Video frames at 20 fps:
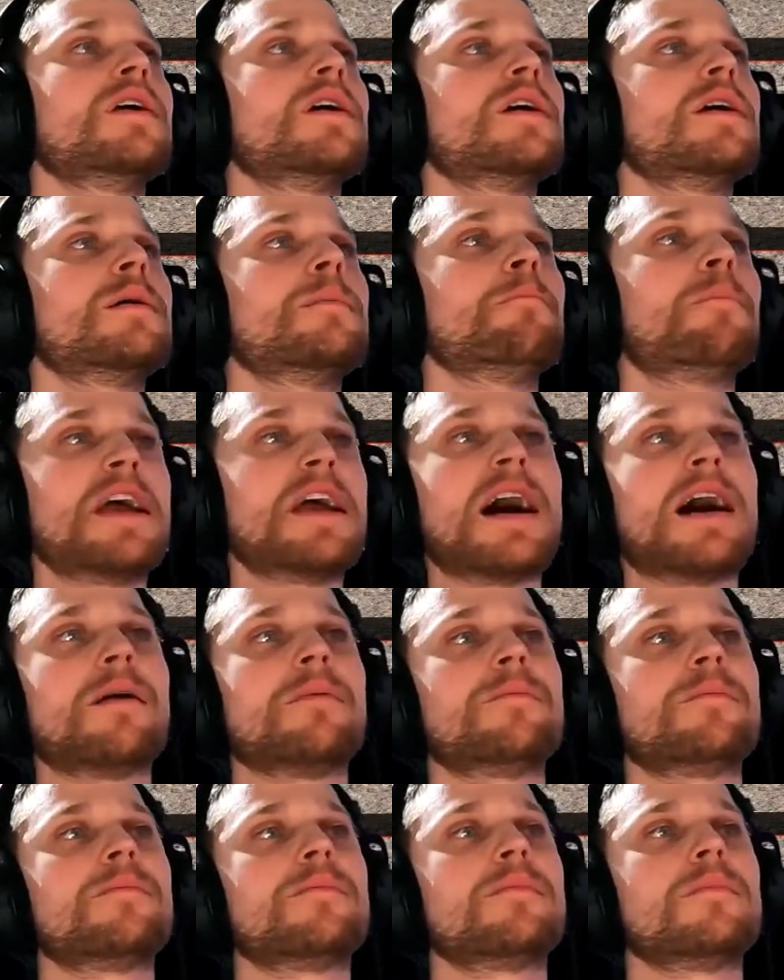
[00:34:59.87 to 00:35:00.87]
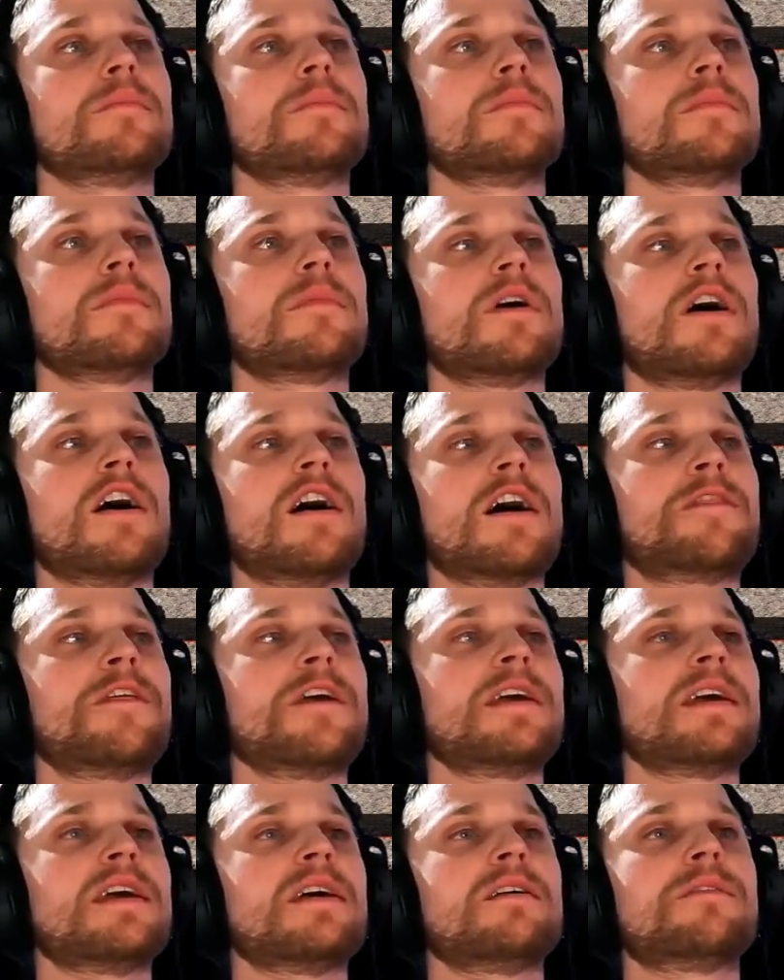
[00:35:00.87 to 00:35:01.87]
But yeah, I
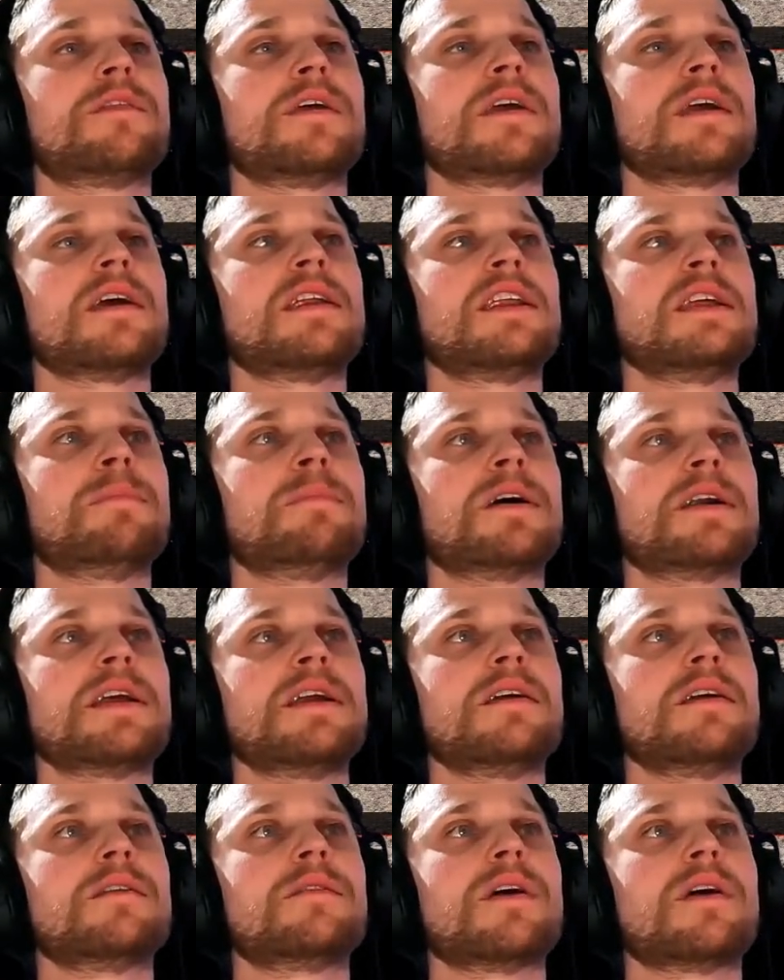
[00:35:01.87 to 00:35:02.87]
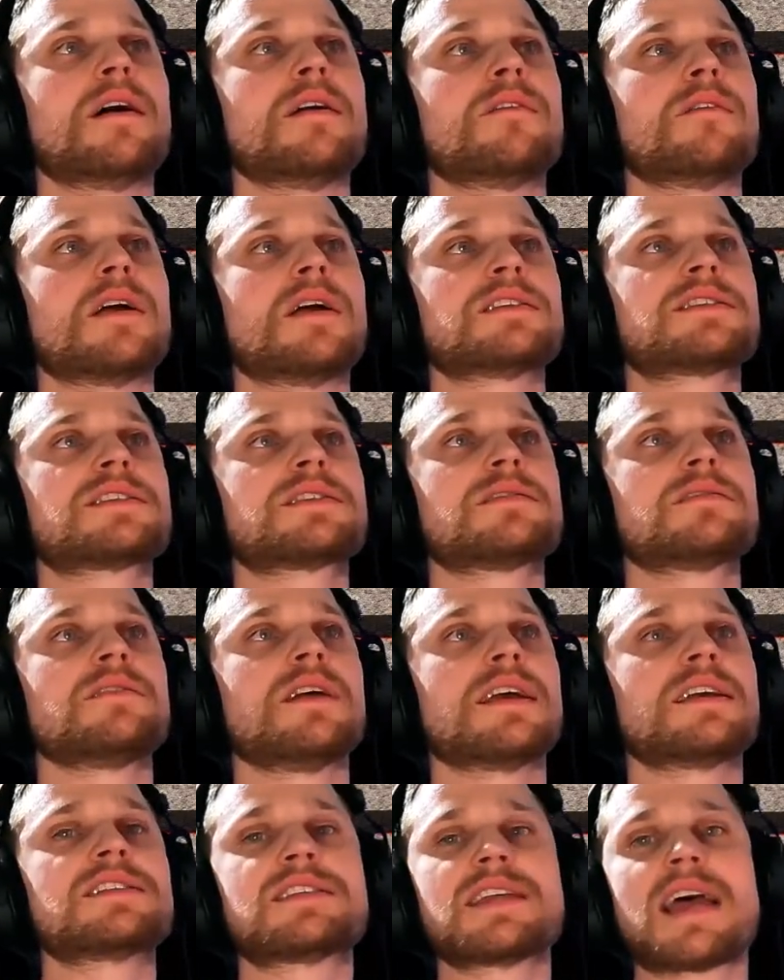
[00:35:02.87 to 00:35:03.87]
think anybody that's
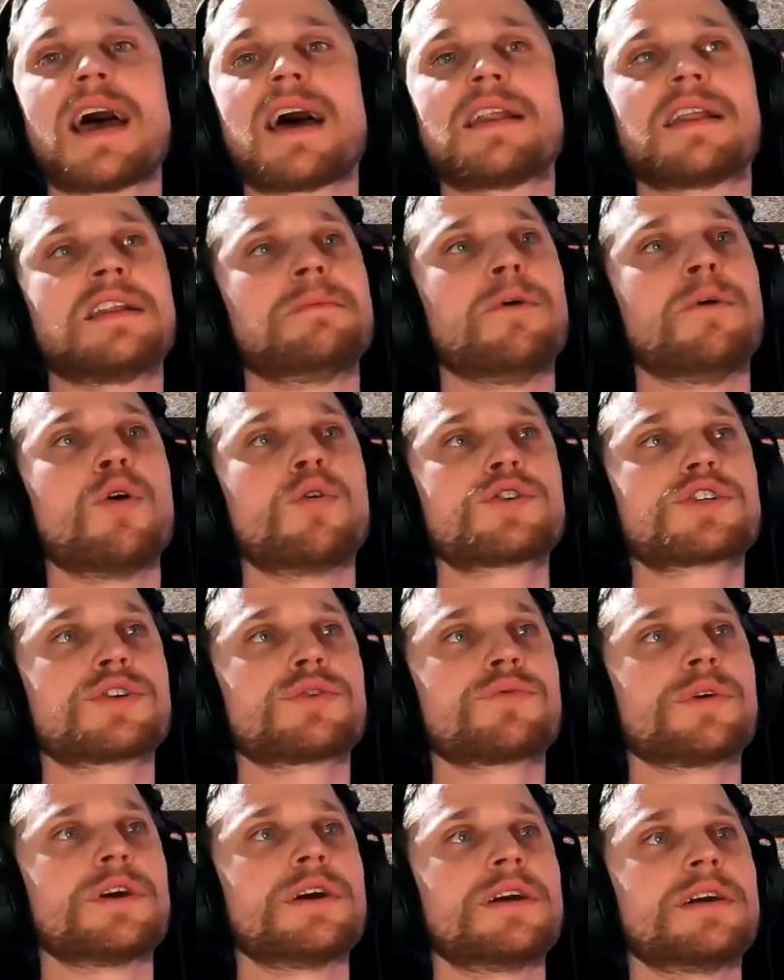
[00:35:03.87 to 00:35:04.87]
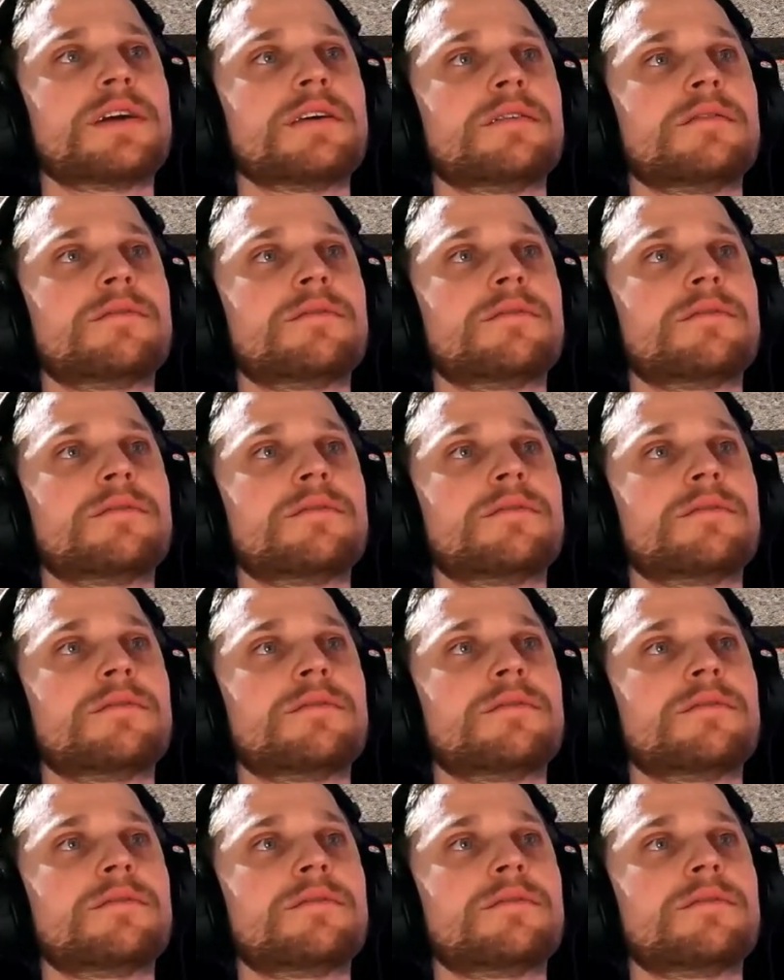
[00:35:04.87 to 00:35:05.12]
like sat in a motion rig for